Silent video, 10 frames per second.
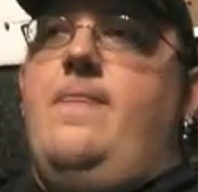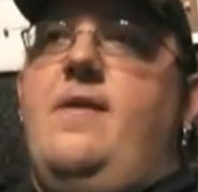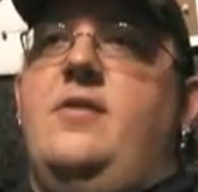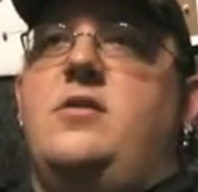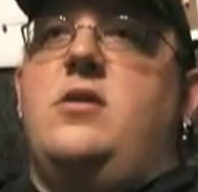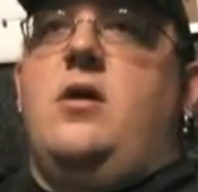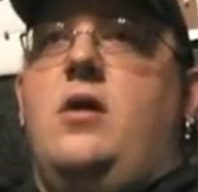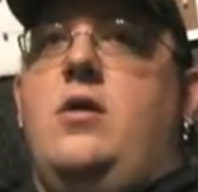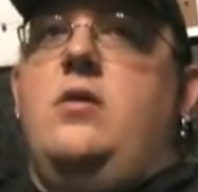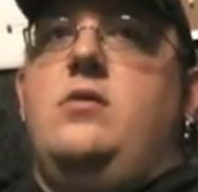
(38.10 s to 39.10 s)
It
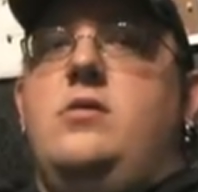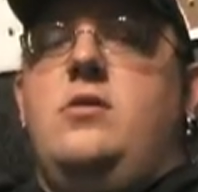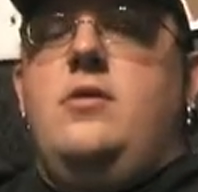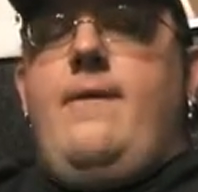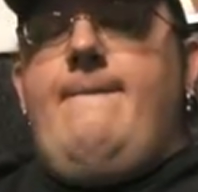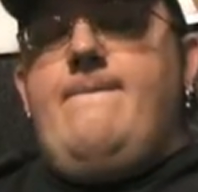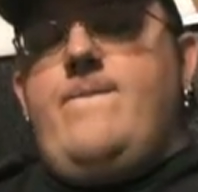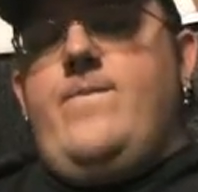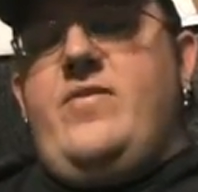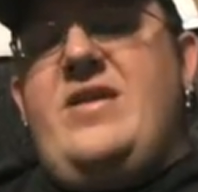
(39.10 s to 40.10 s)
stars
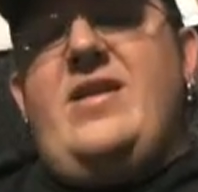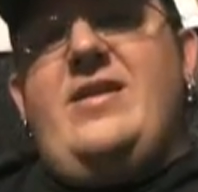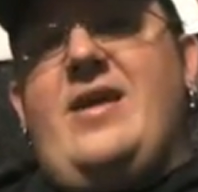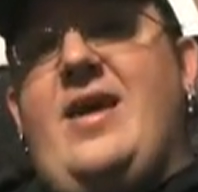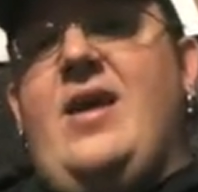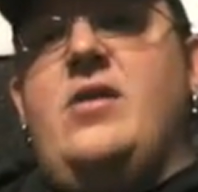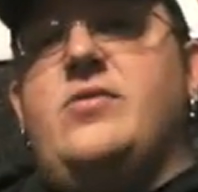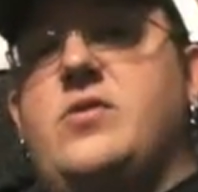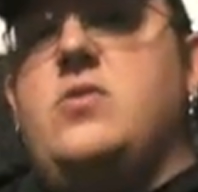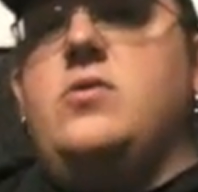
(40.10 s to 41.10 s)
Dean Cain
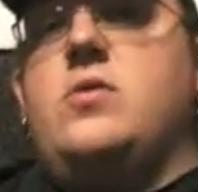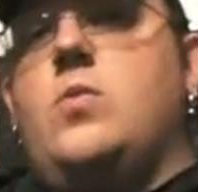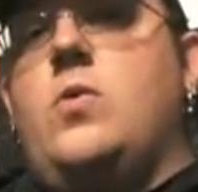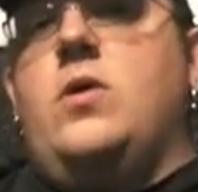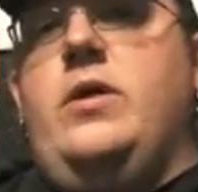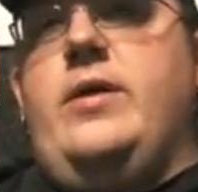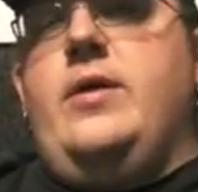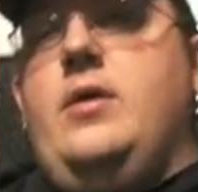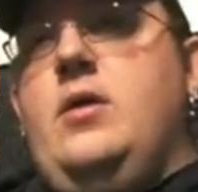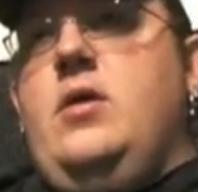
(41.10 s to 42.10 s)
and Susan Ward.
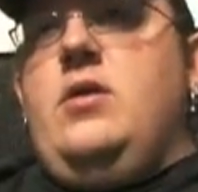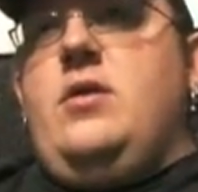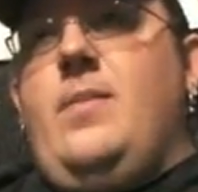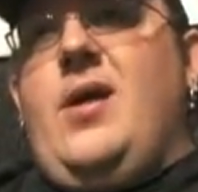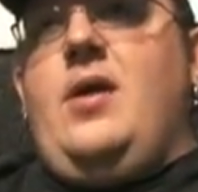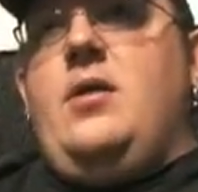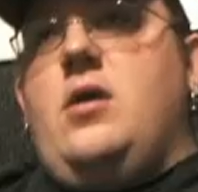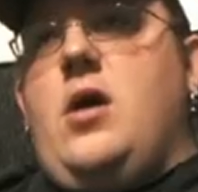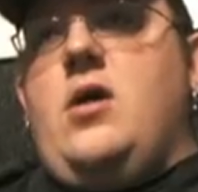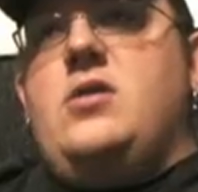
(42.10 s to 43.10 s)
The main
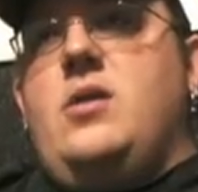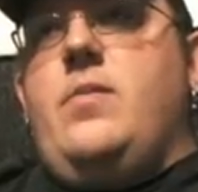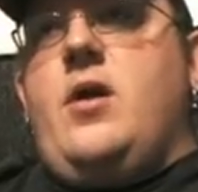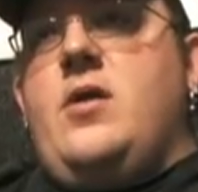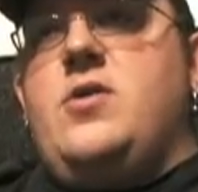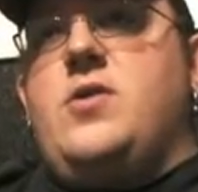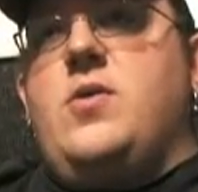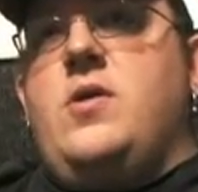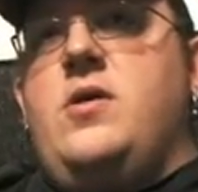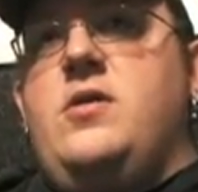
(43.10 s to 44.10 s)
concept behind the
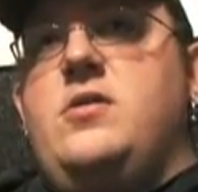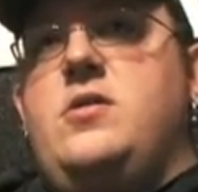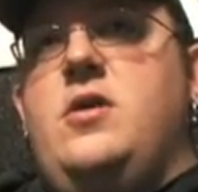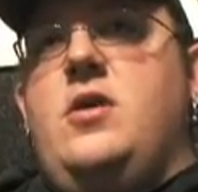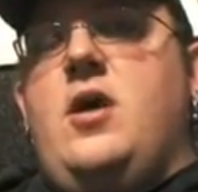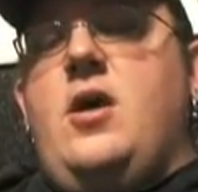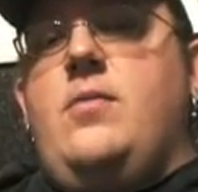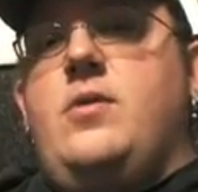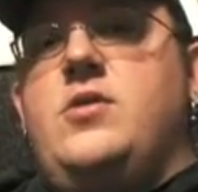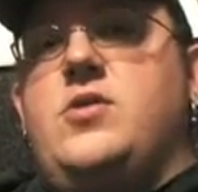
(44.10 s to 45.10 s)
story is Dean Cain
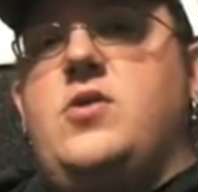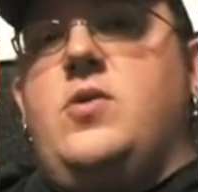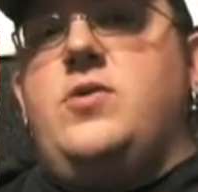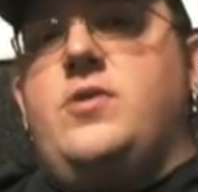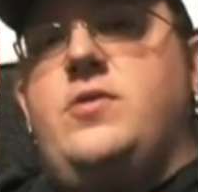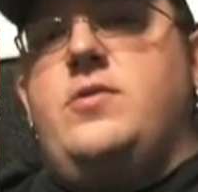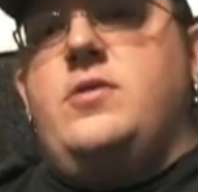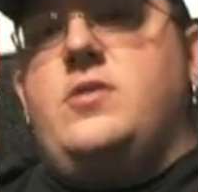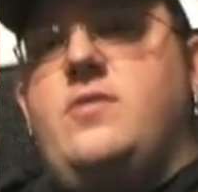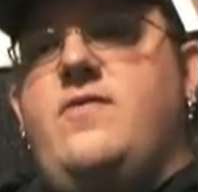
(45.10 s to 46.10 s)
plays a soldier who
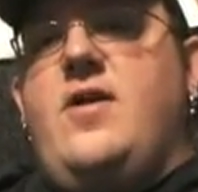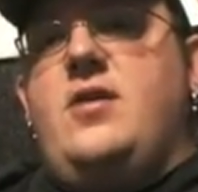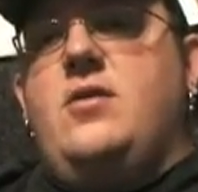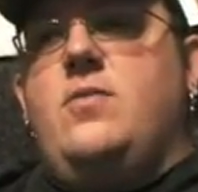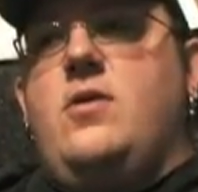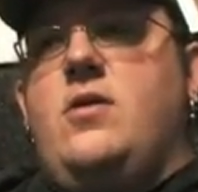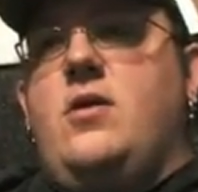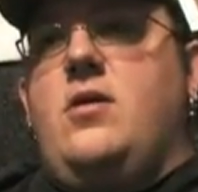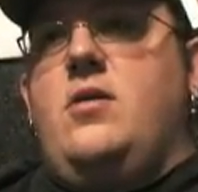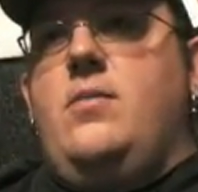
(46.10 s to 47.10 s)
is infected
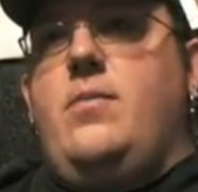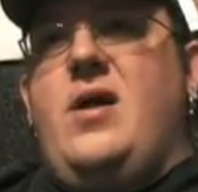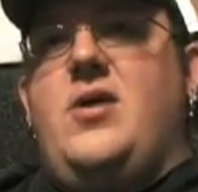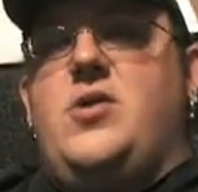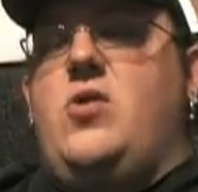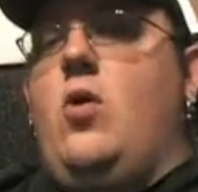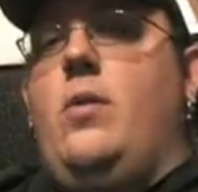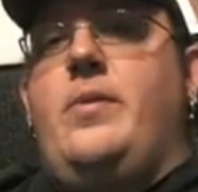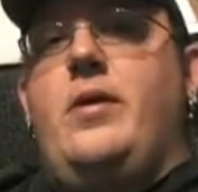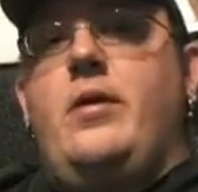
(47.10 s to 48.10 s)
by a
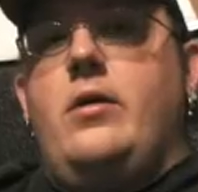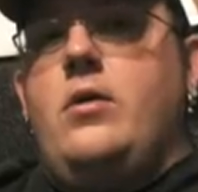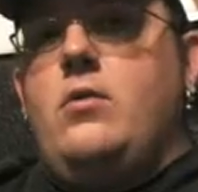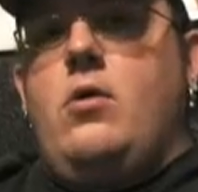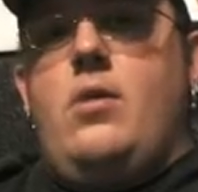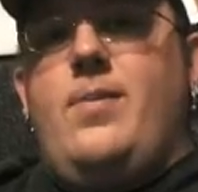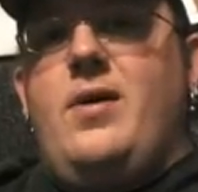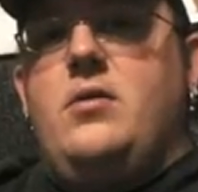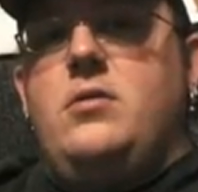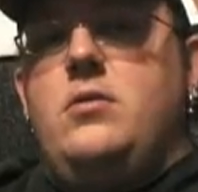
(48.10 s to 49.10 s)
scorpion or a
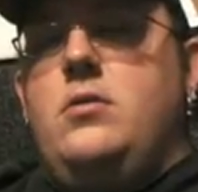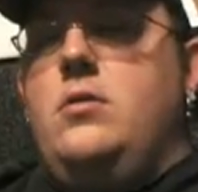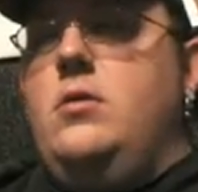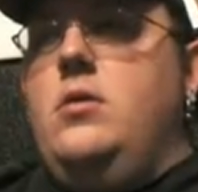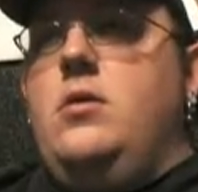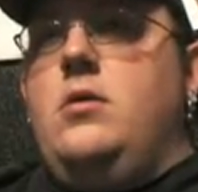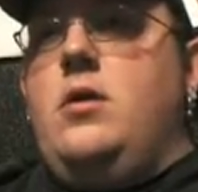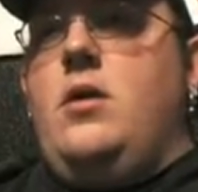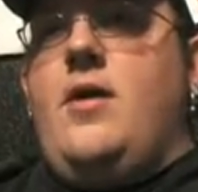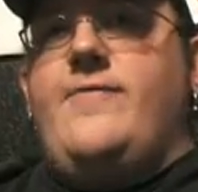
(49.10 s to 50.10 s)
beetle.
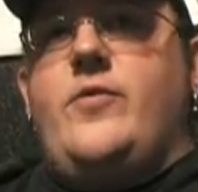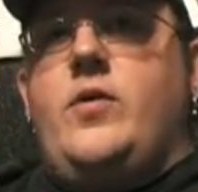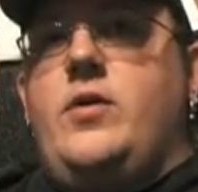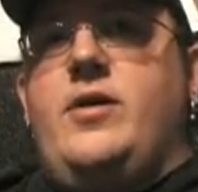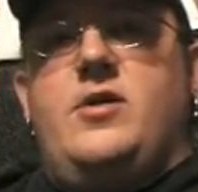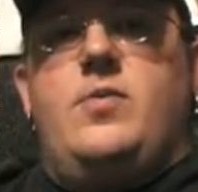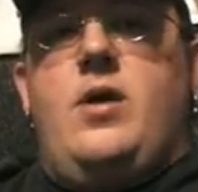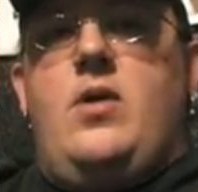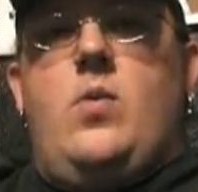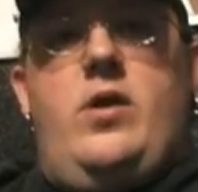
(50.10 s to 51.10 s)
They never really
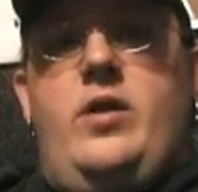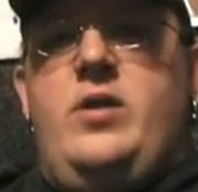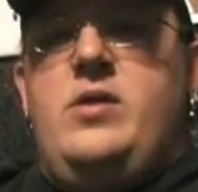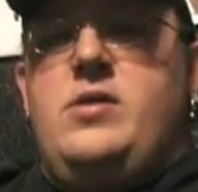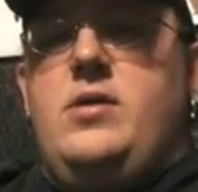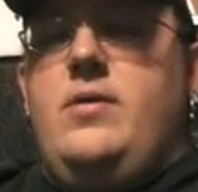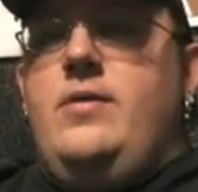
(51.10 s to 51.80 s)
explain what it is.